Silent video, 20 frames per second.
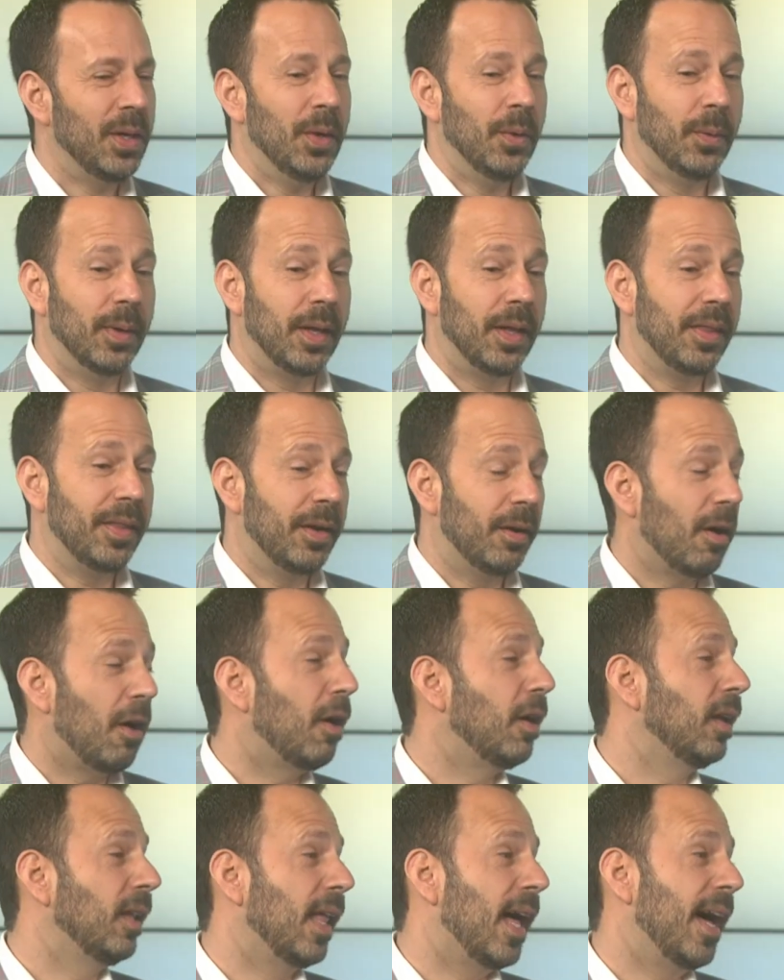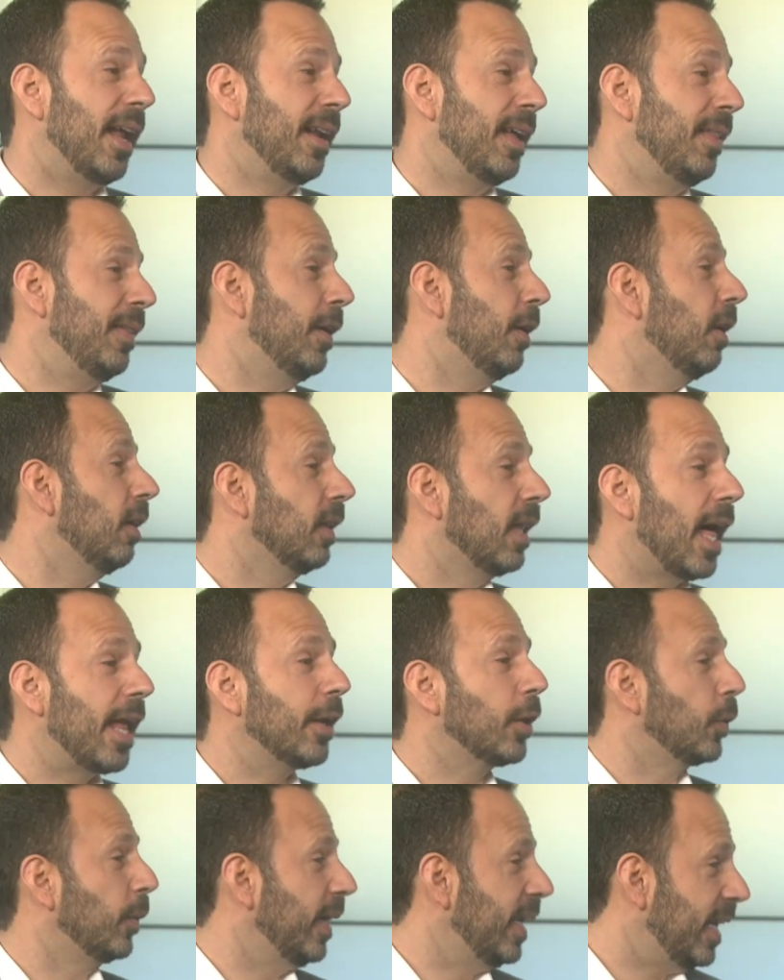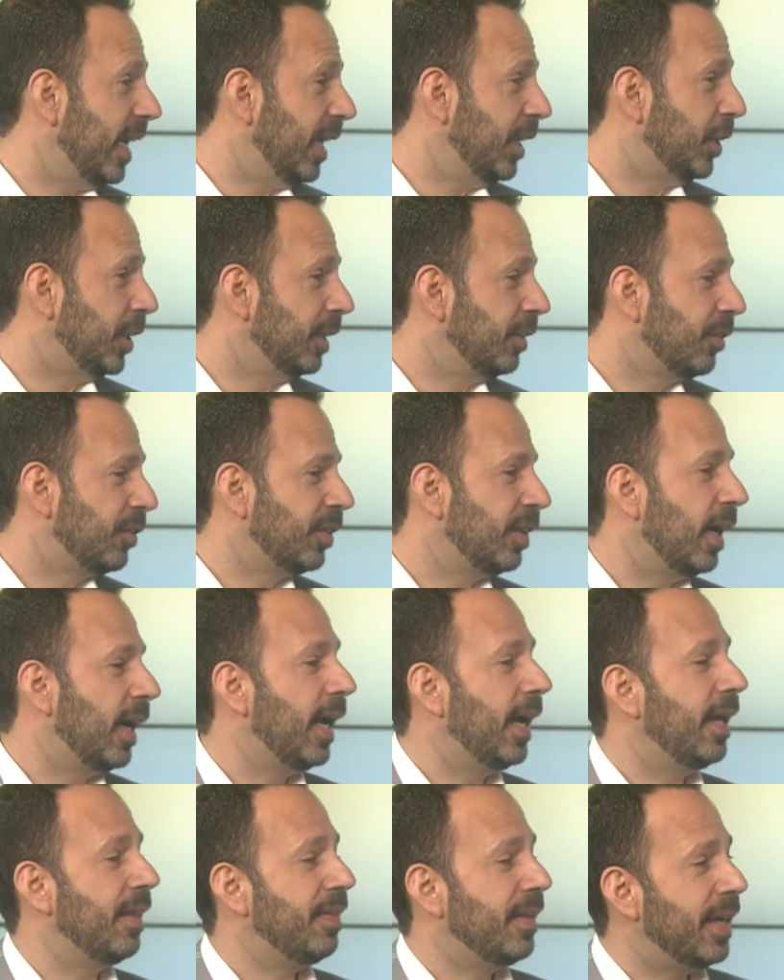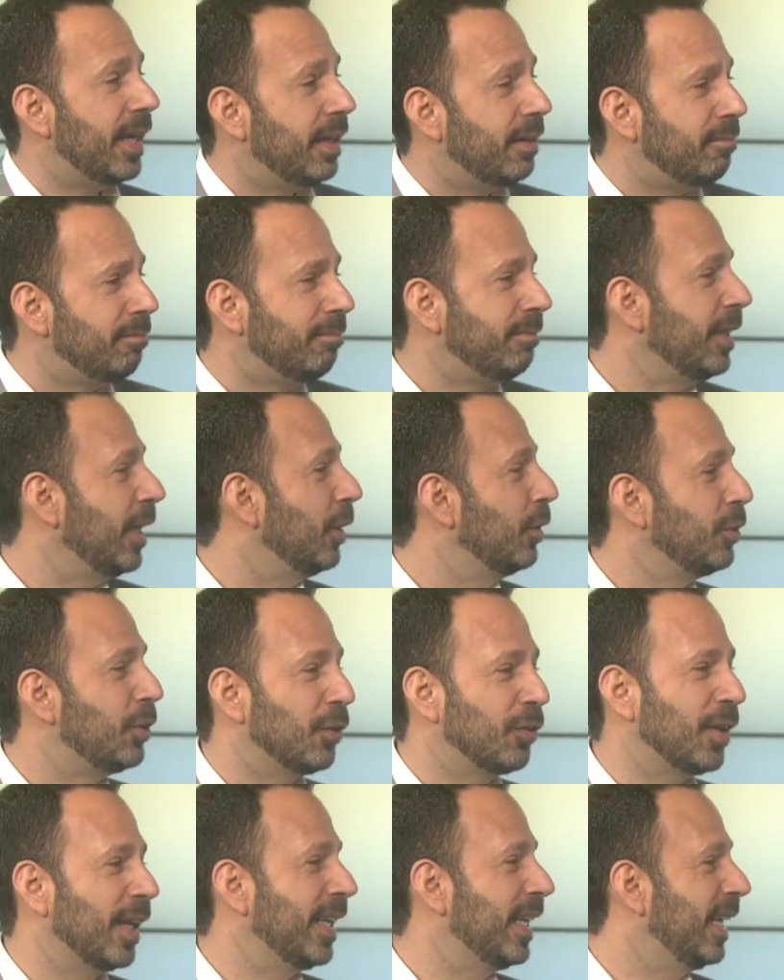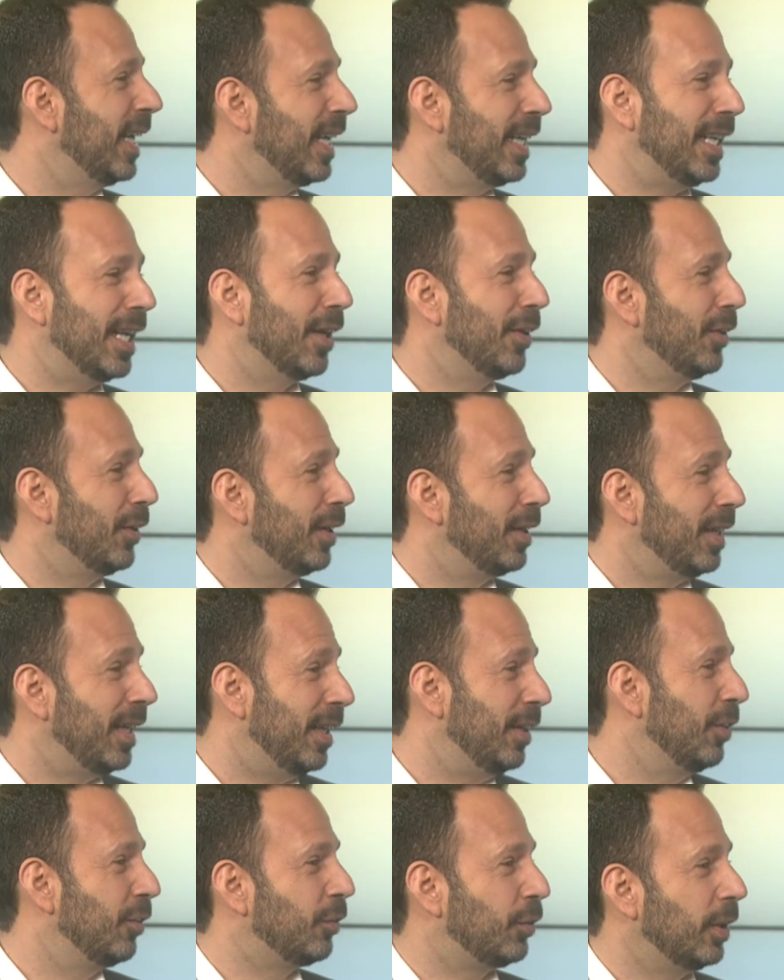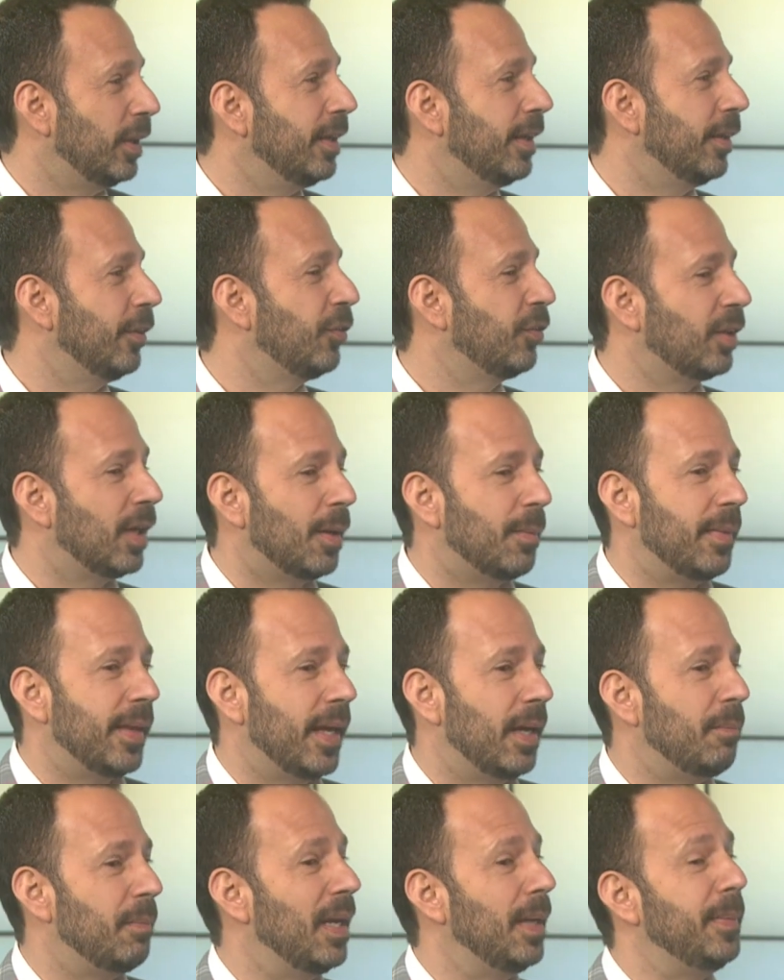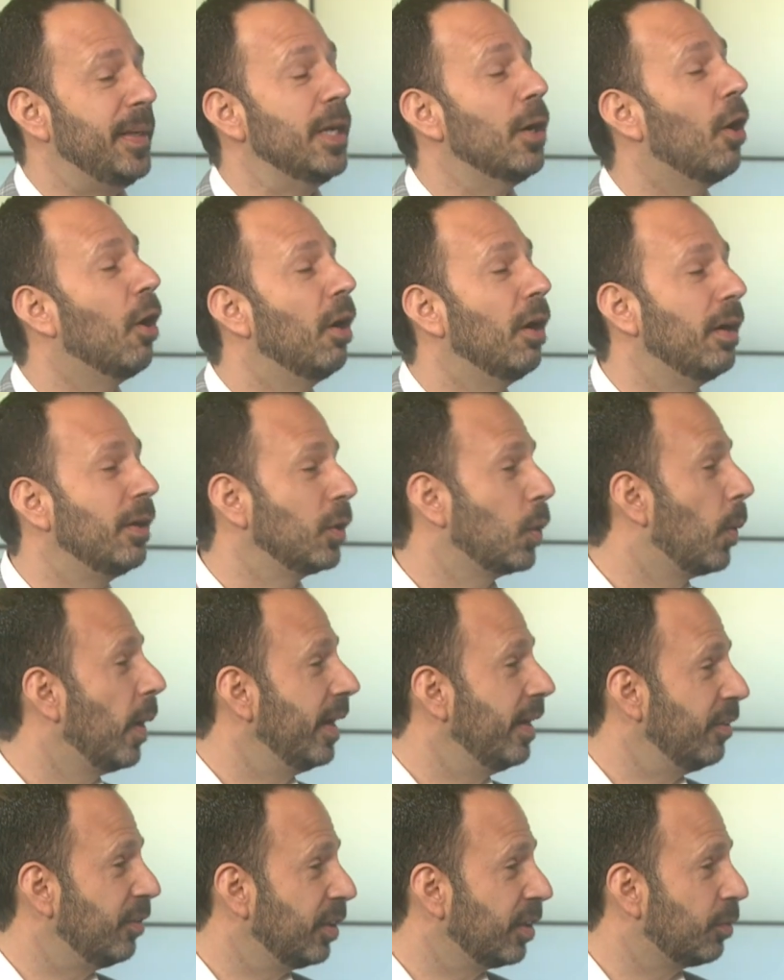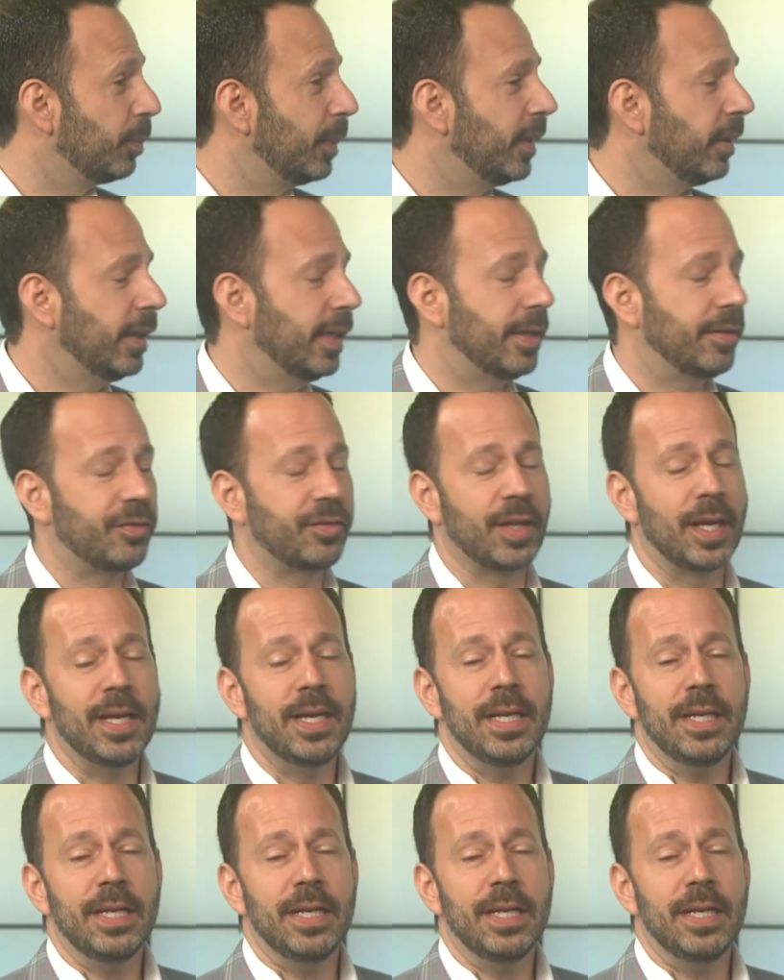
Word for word: Well, there are a lot, and there are a lot of great agents. And then, you know, just like in any other industry, there's some that maybe aren't quite as experienced.